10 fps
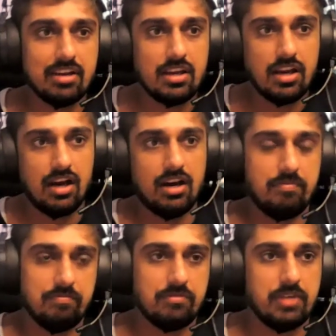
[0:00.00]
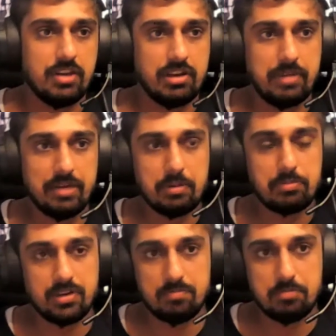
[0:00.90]
be it
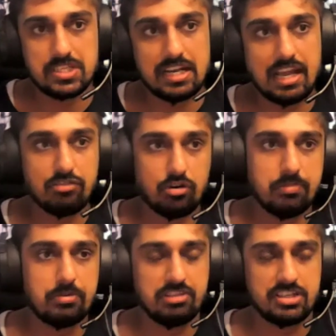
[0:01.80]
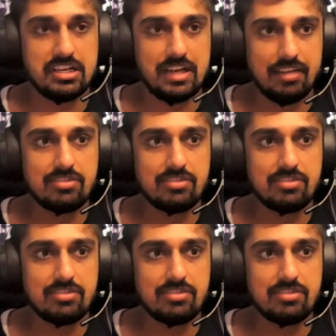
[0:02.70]
my personal life or my professional life.